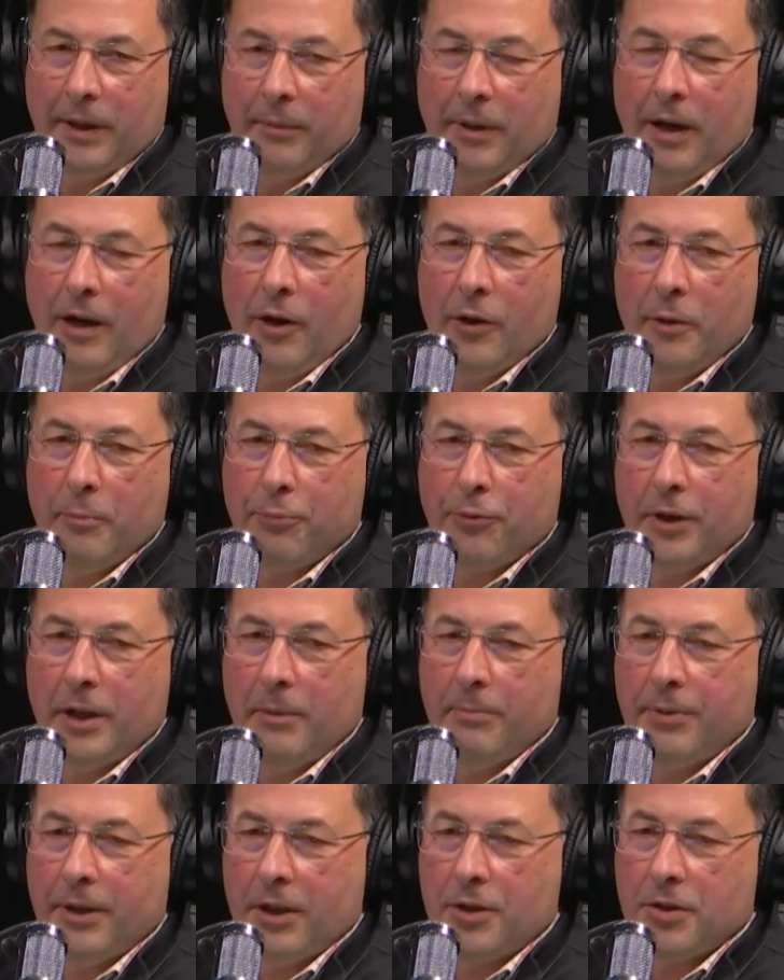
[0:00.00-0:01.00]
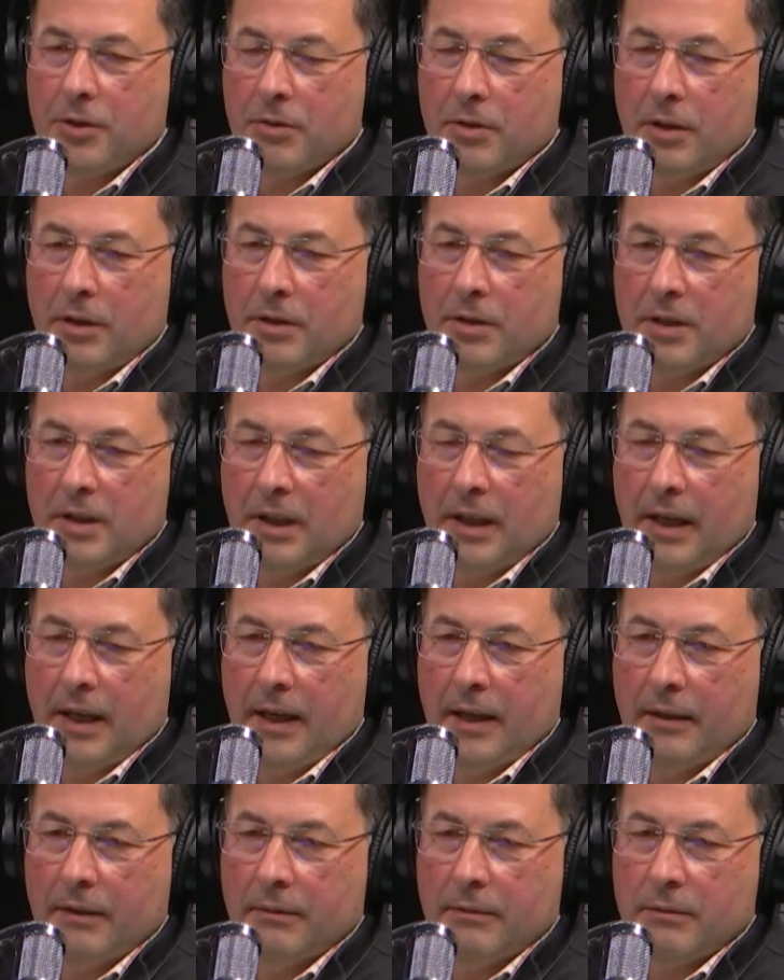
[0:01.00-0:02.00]
people, all the pretty pictures that you see
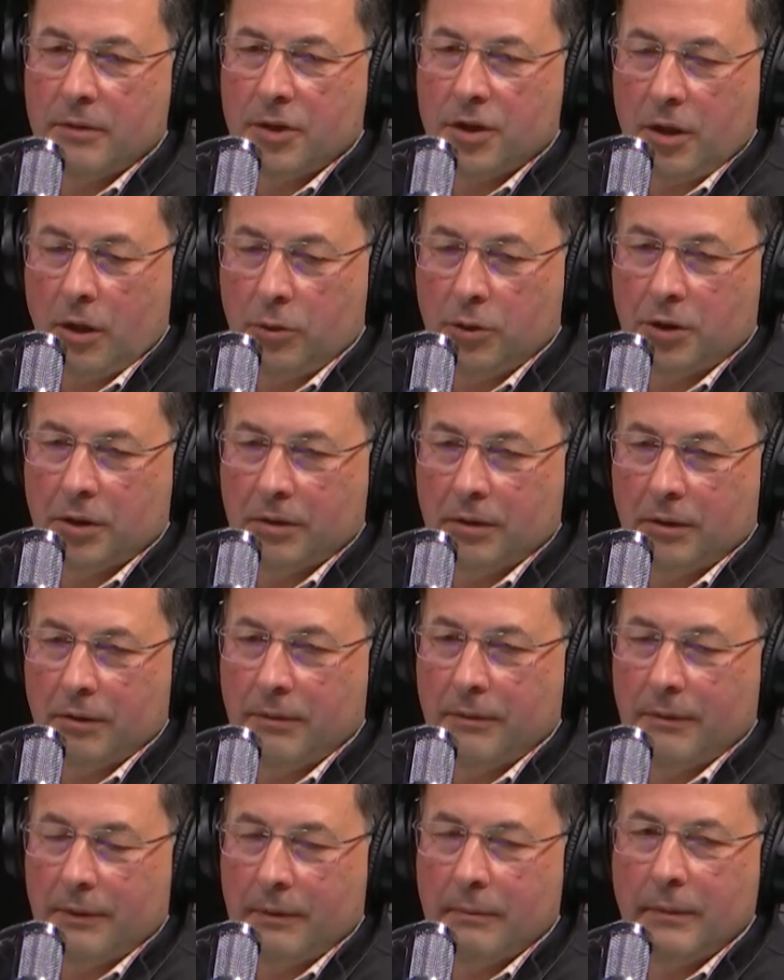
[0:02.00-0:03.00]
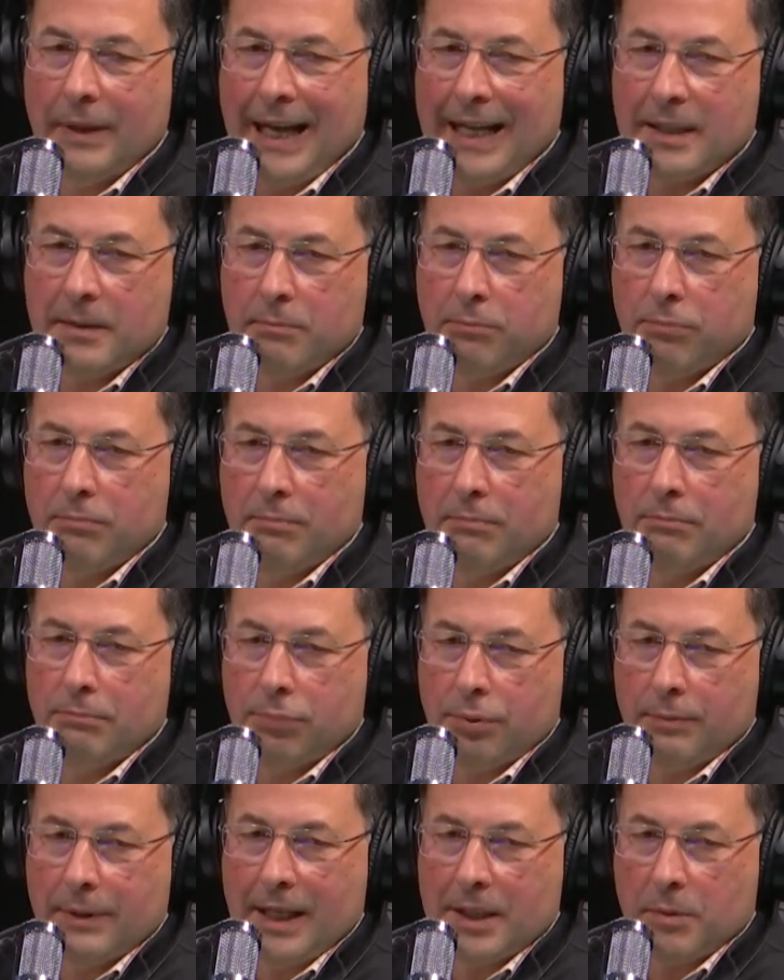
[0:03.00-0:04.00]
on social, that's
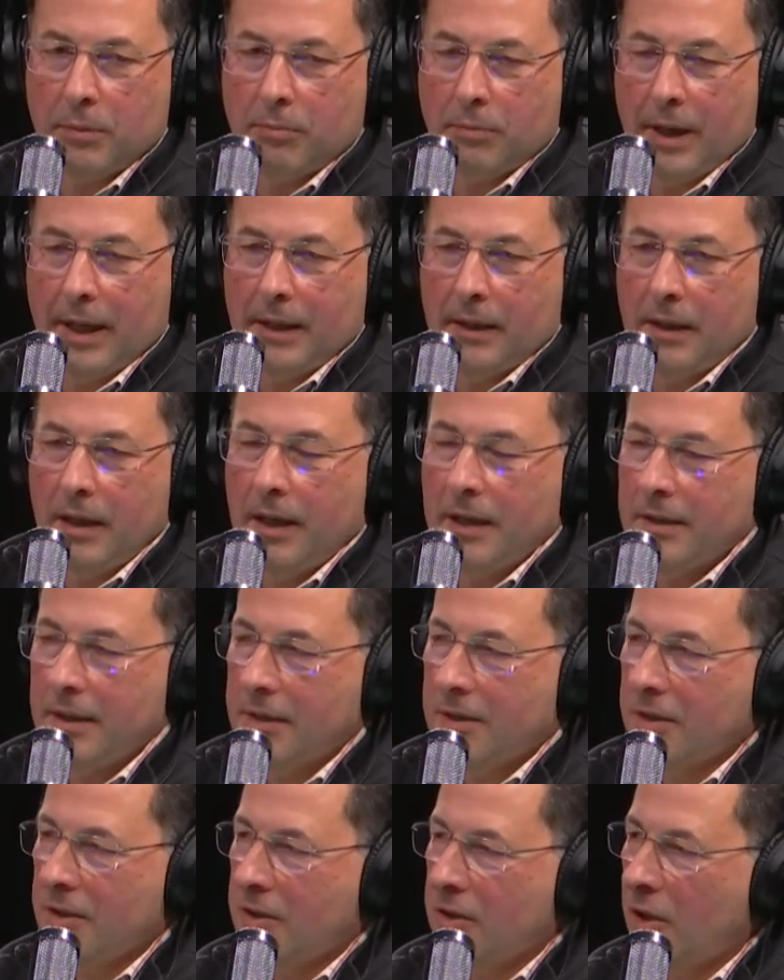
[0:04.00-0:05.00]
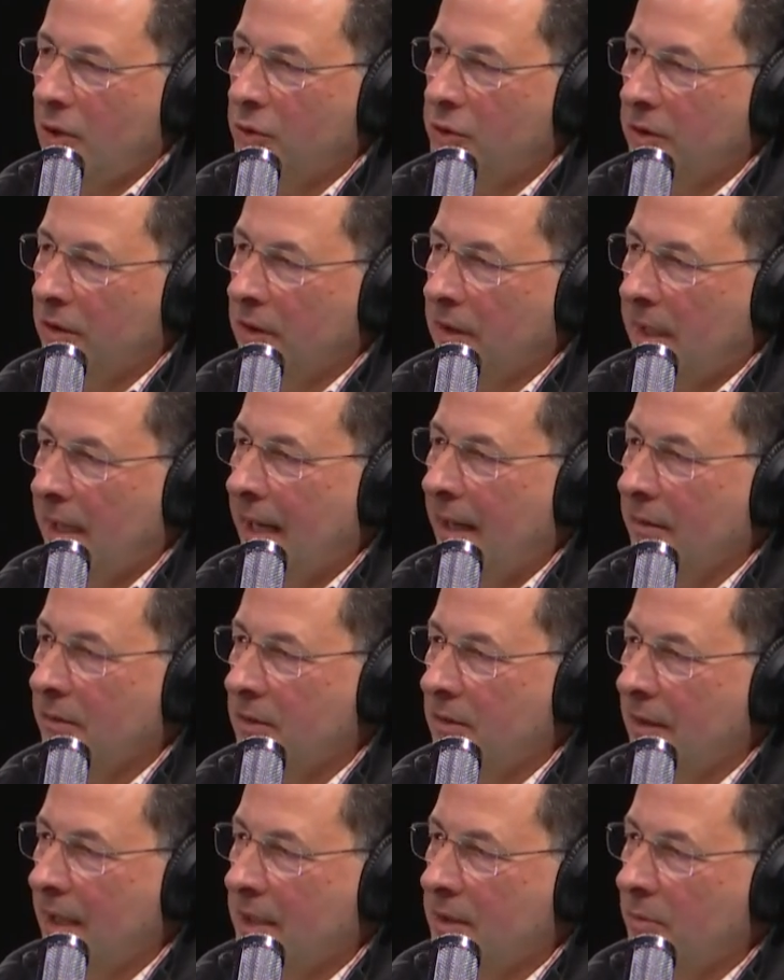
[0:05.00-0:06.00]
what Brad does. That's his social
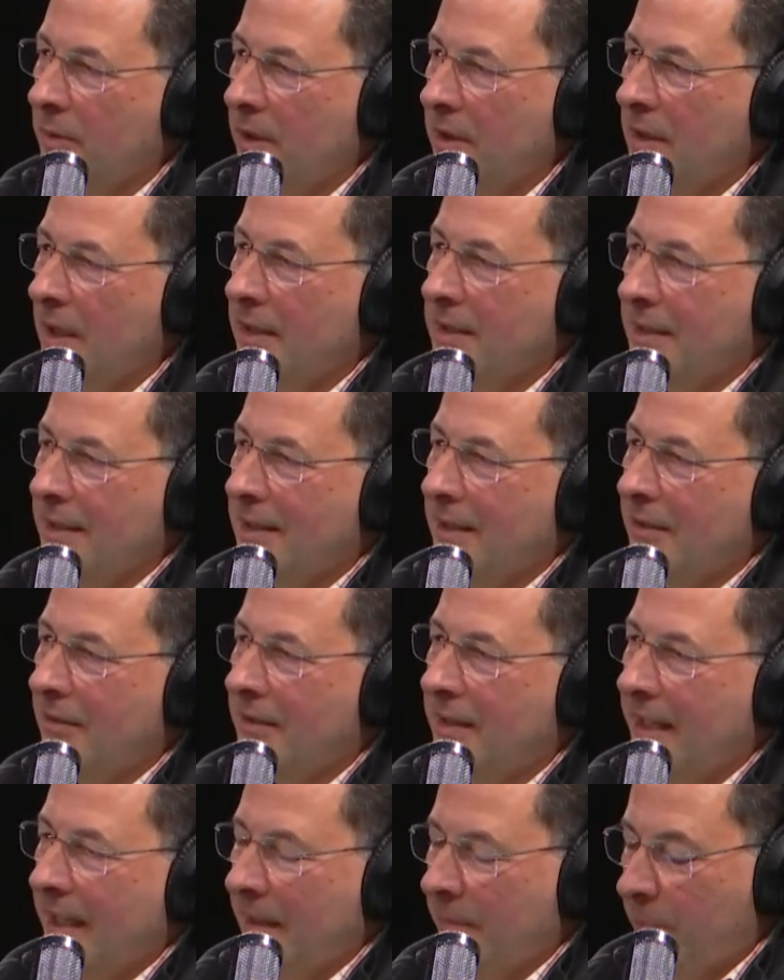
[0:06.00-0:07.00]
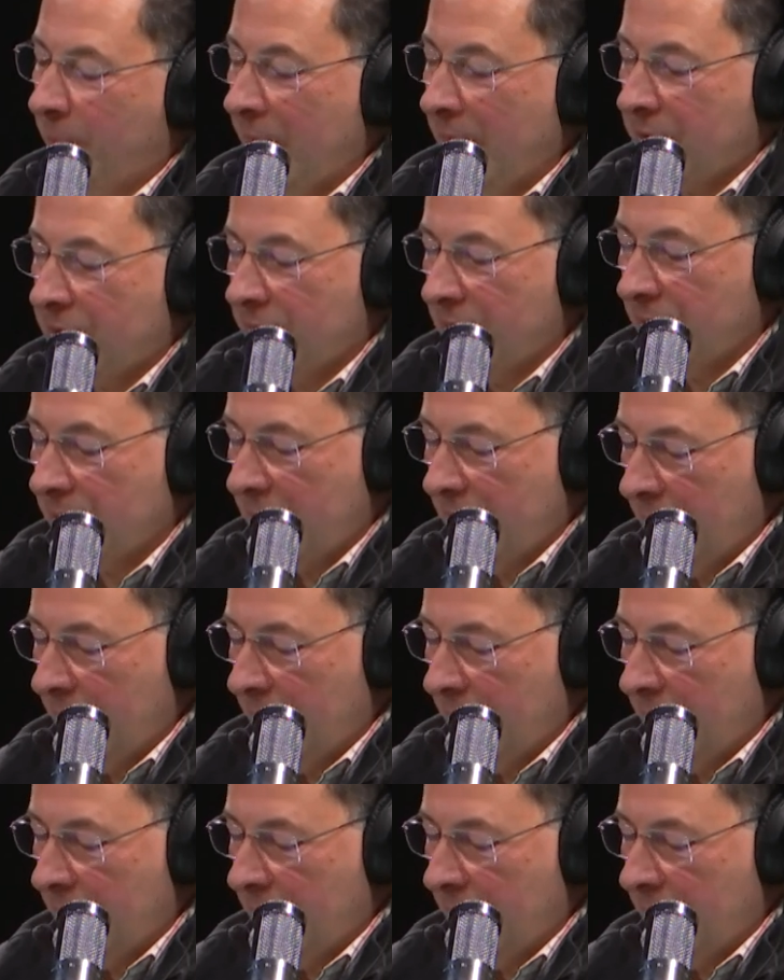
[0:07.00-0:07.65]
account, so that's what he does. He's in there taking pictures.